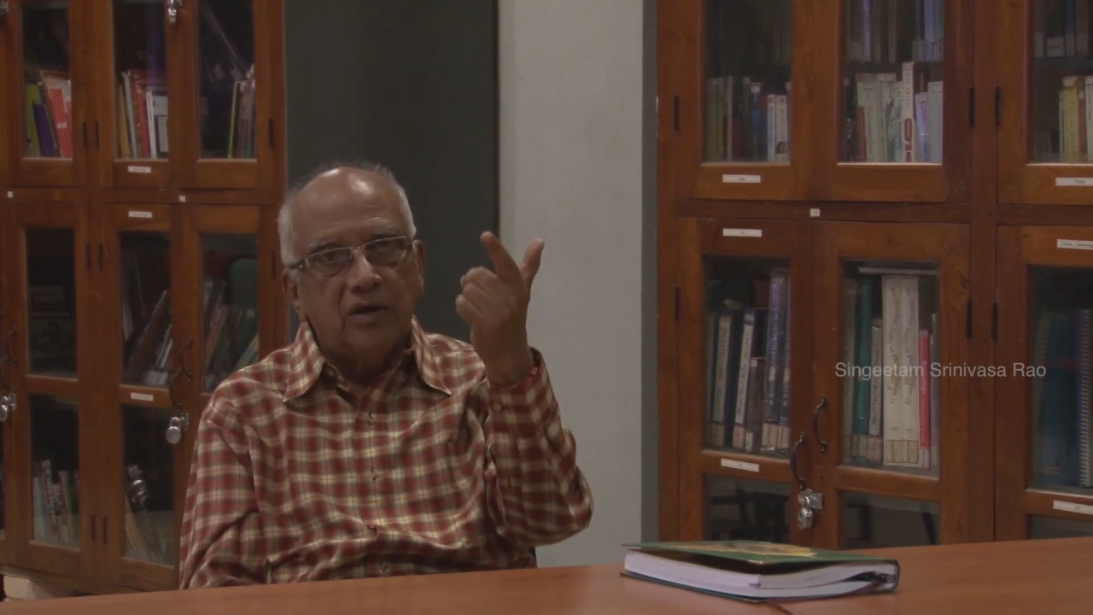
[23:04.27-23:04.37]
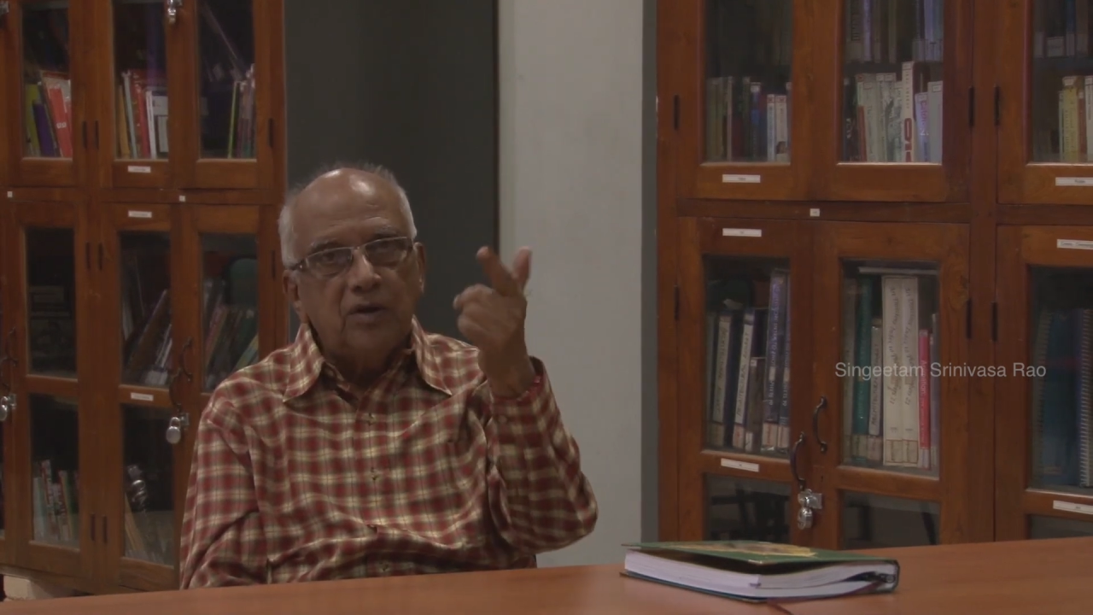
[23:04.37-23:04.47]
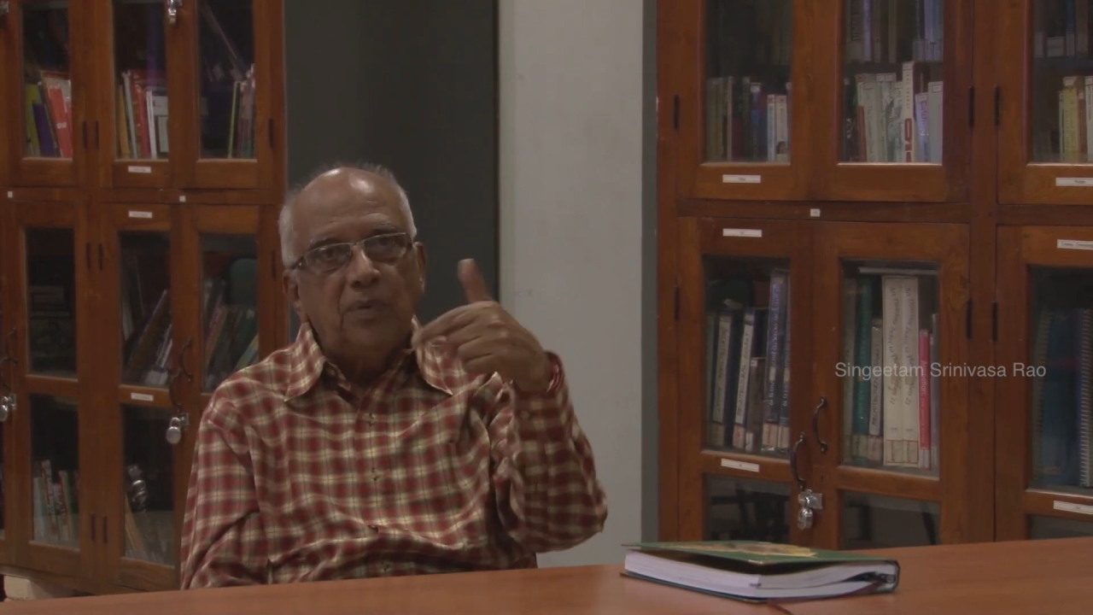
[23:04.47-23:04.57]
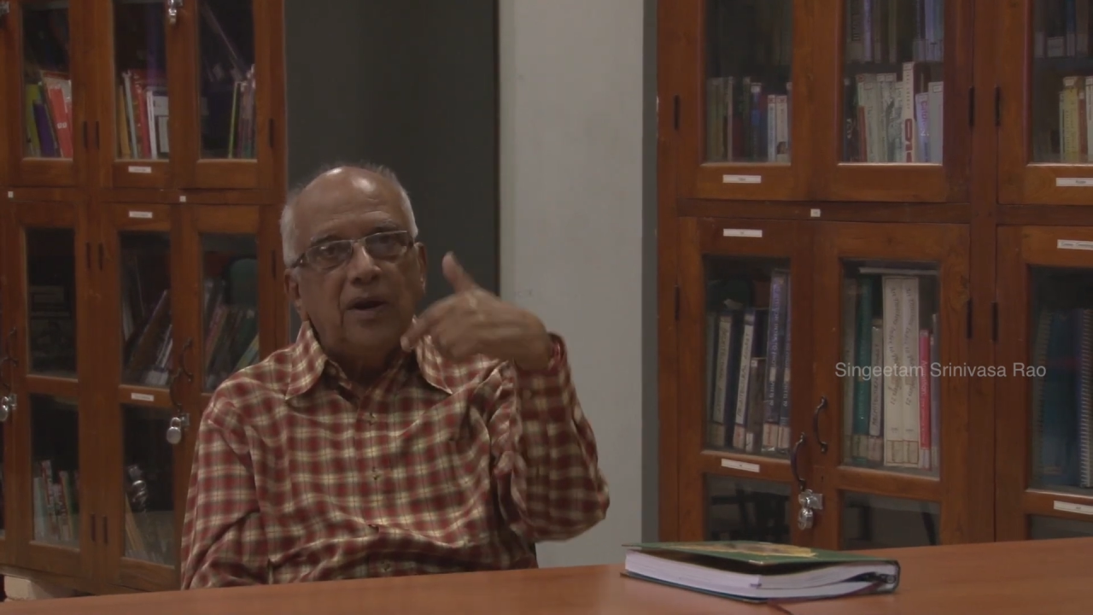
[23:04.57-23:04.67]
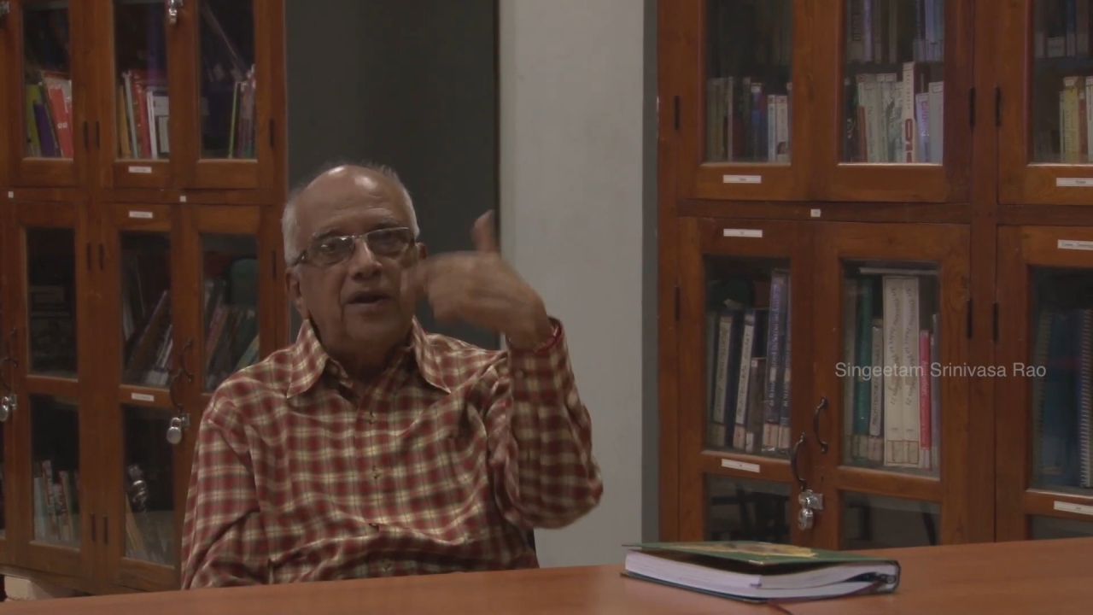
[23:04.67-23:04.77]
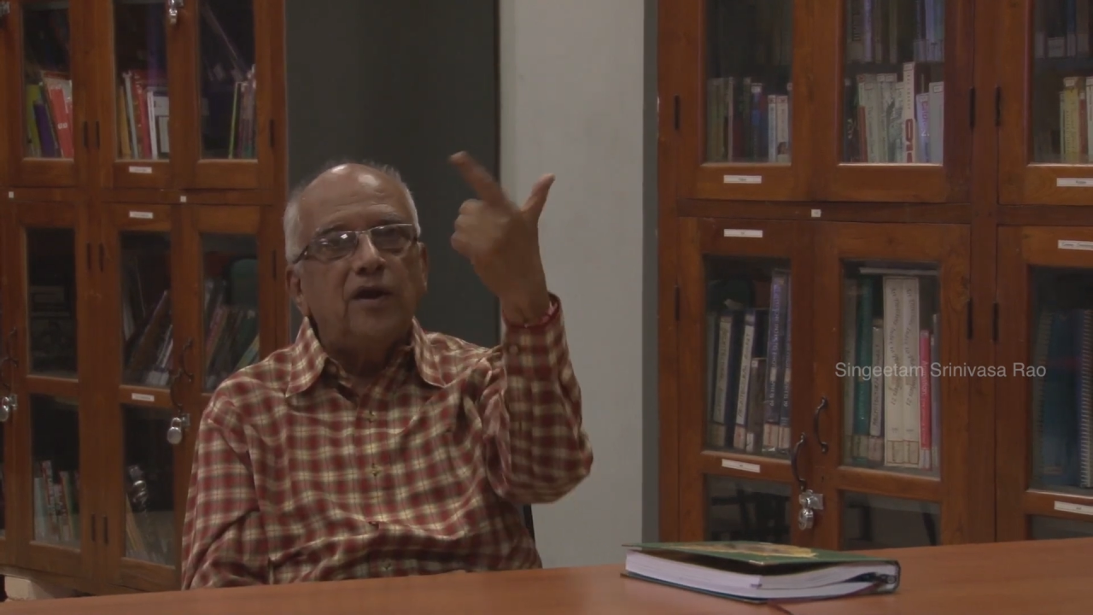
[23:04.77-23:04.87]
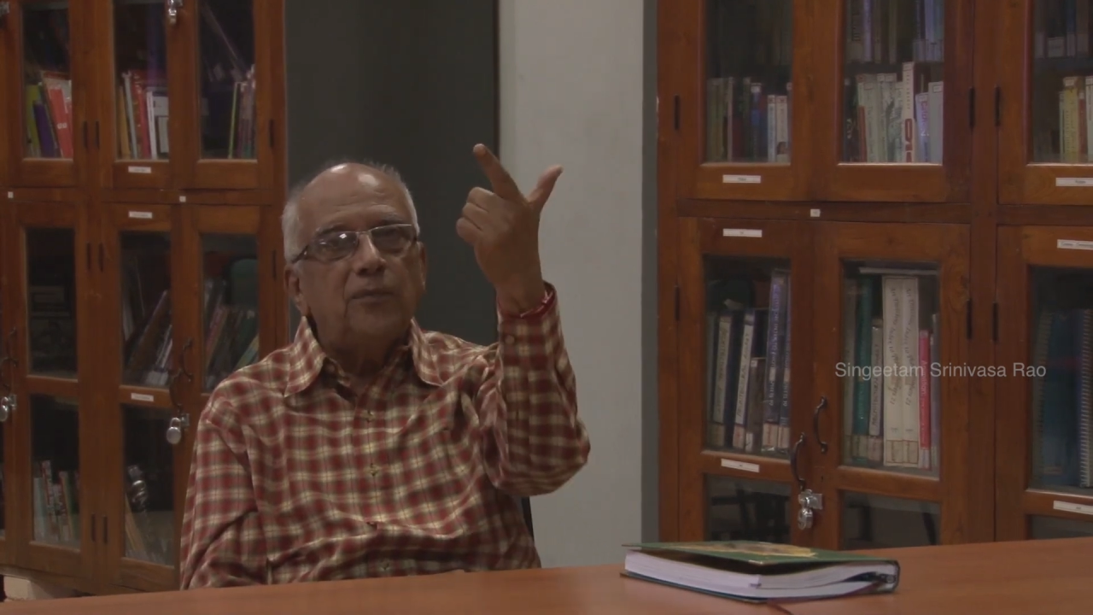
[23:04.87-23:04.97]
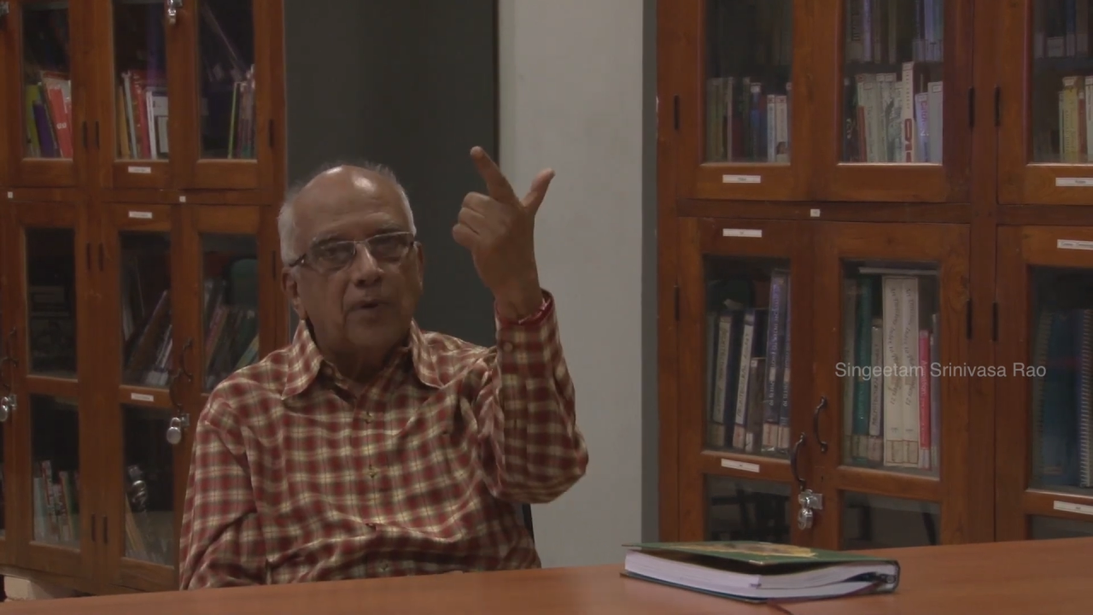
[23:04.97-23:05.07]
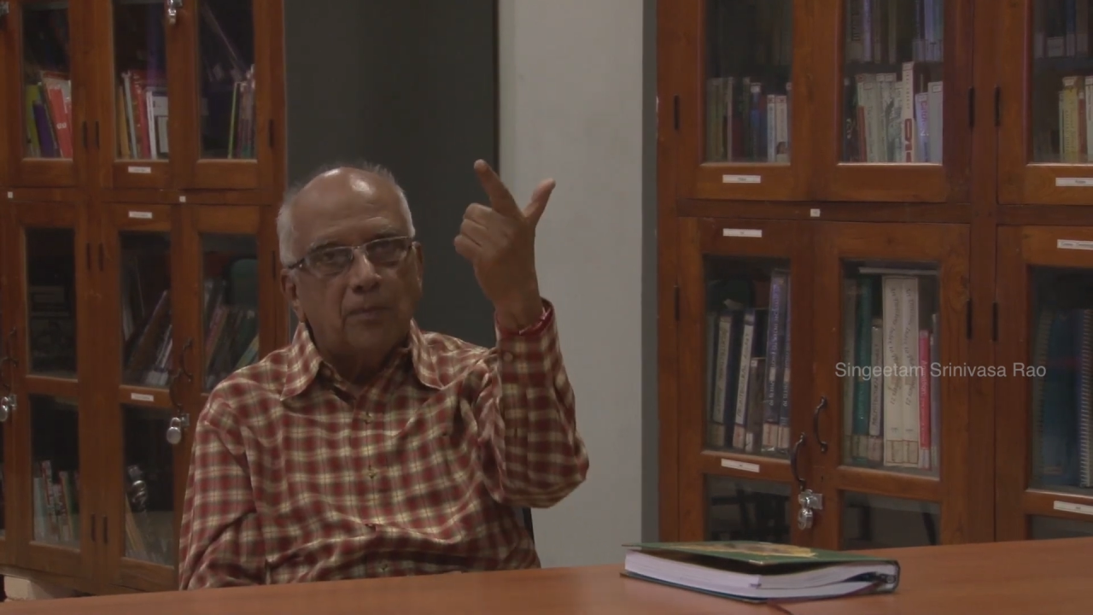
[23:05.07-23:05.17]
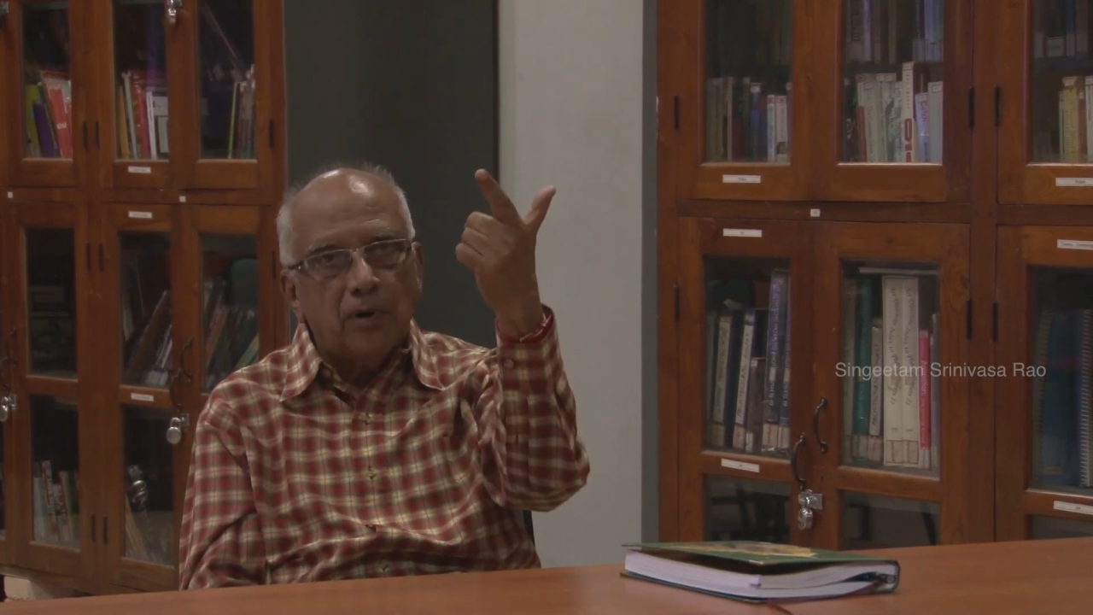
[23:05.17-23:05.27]
in Pellinati
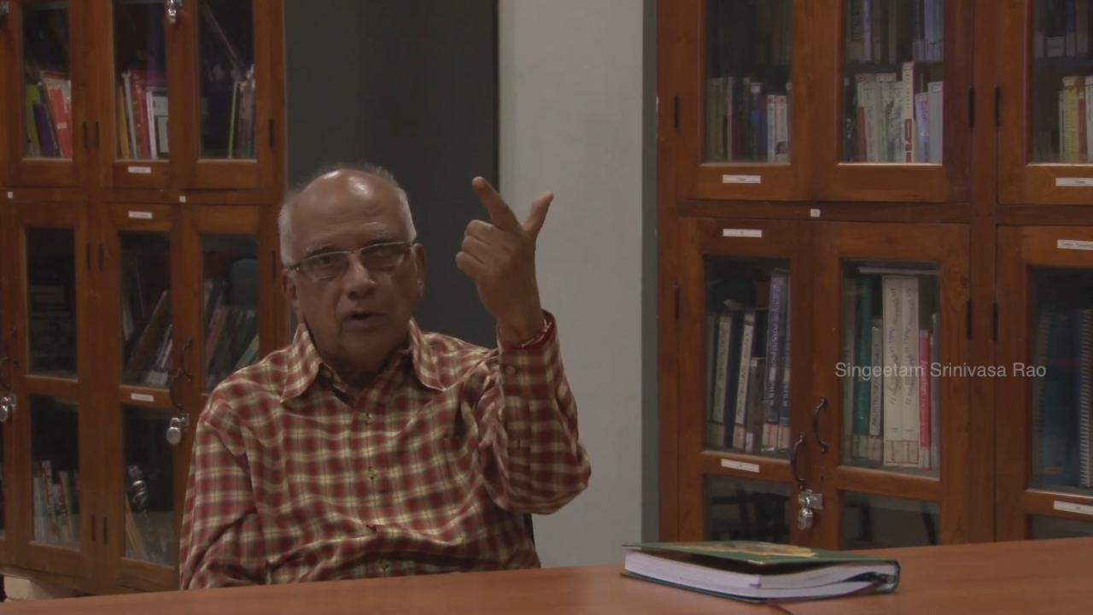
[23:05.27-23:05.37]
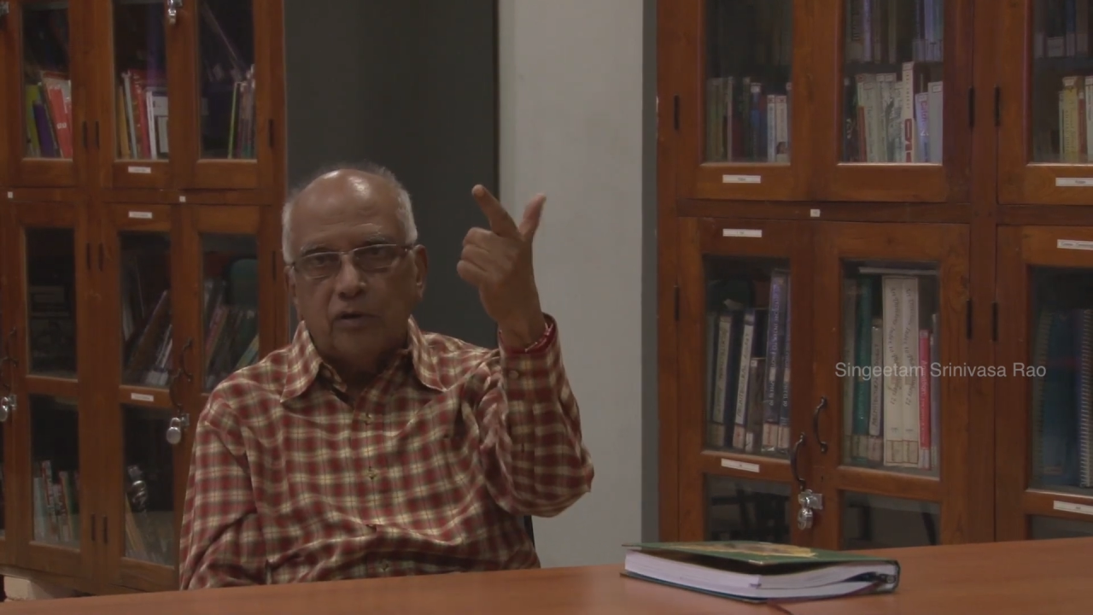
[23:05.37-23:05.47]
Pramana,